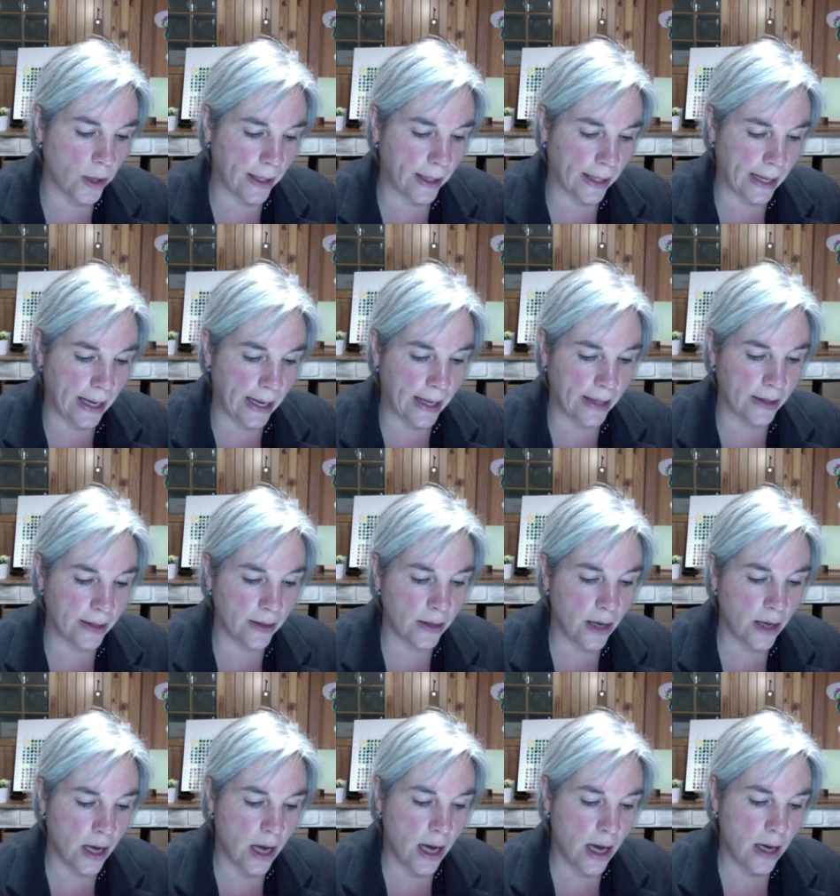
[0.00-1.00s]
And again,
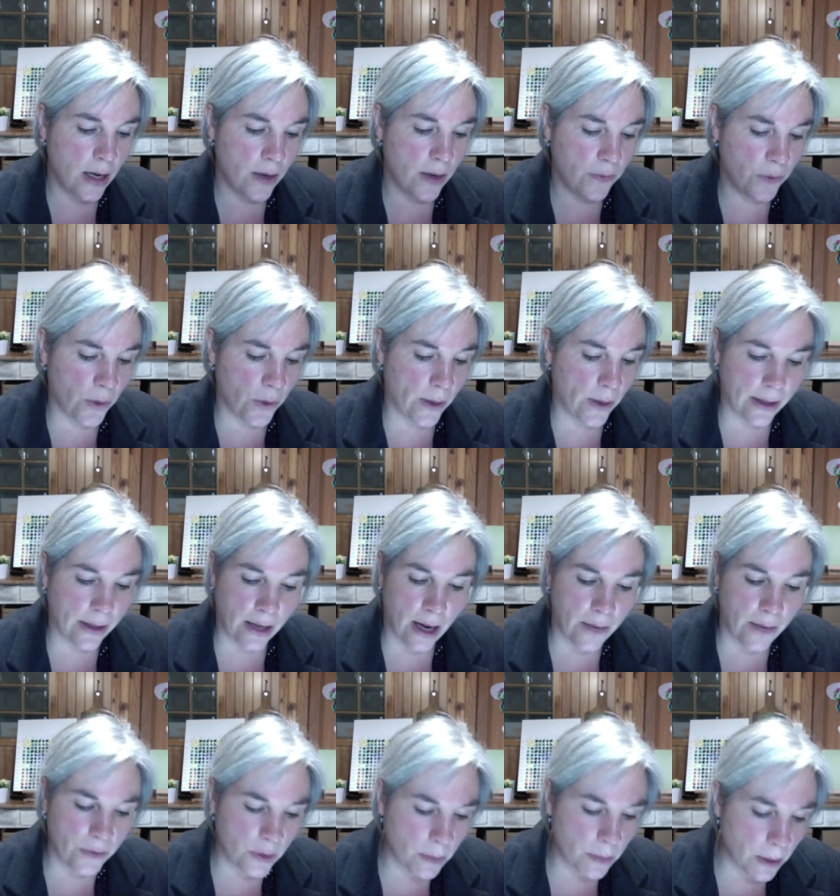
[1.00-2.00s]
if you're
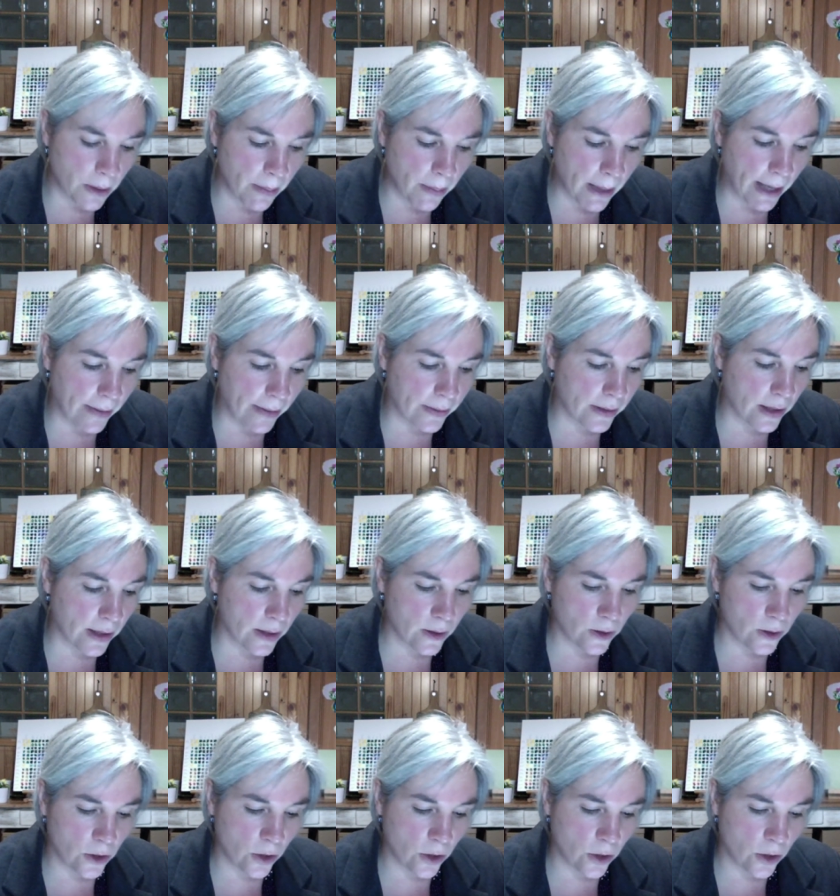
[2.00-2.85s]
uncomfortable about this,